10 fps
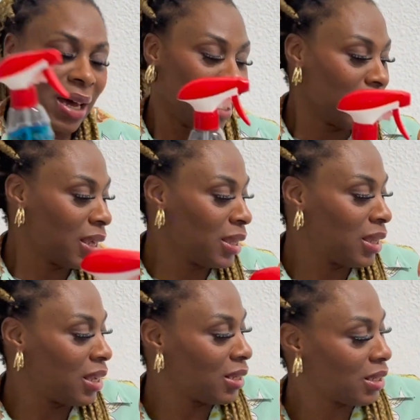I think
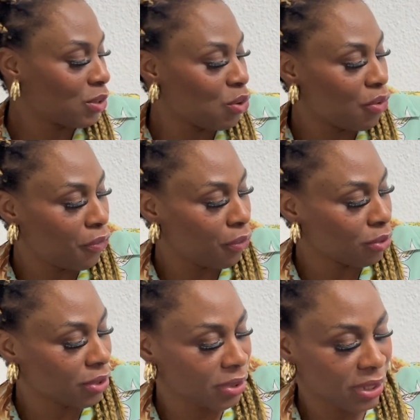this is all
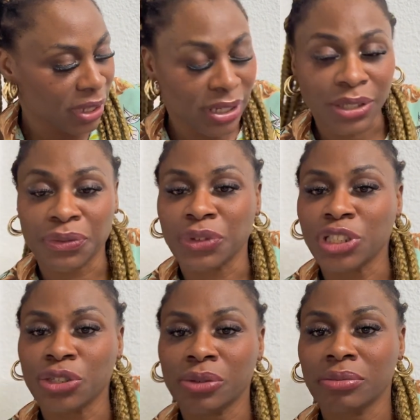for today's
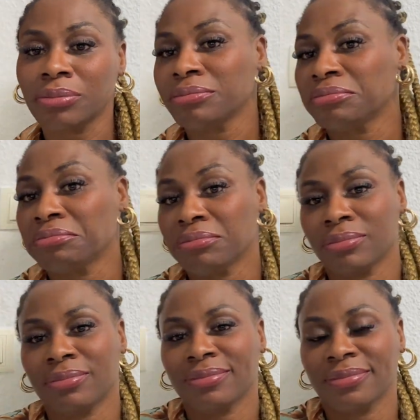video.
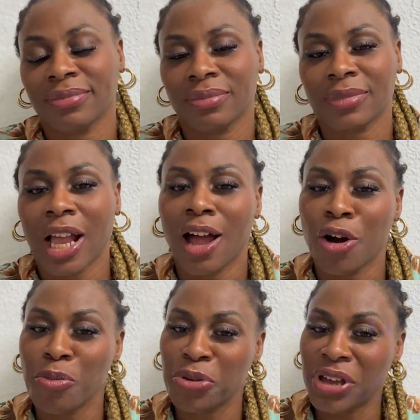I
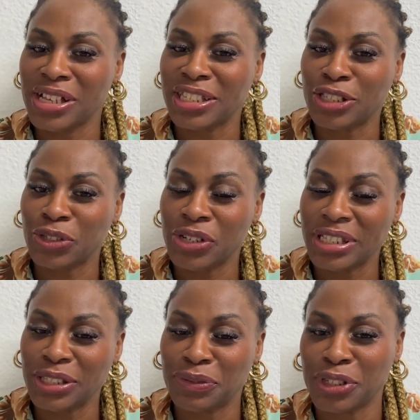hope you guys enjoyed
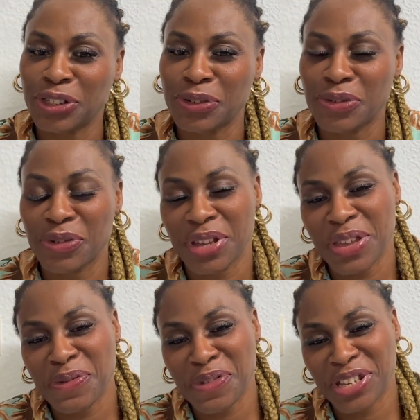this video.
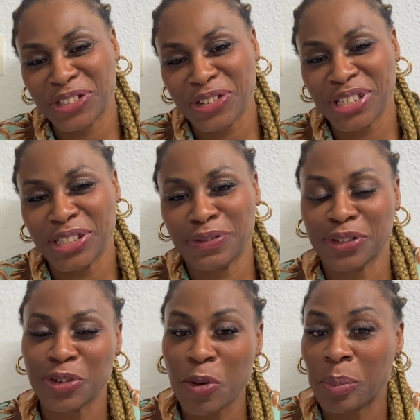If you enjoyed this
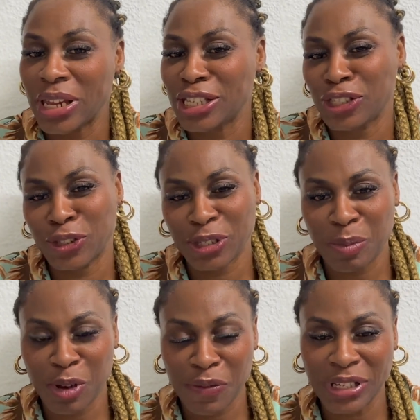video, please show
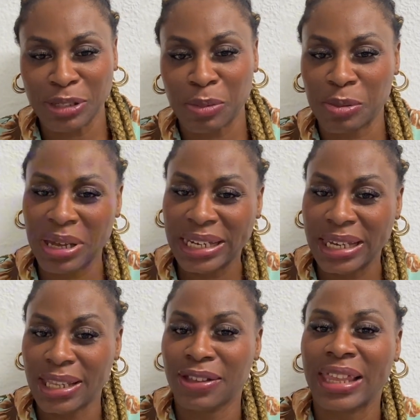some love and support by
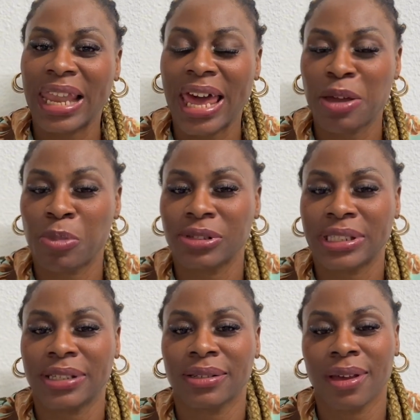clicking on the like
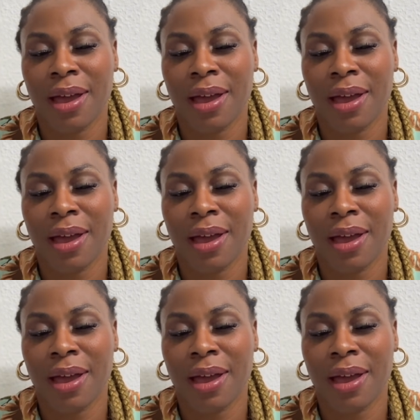button.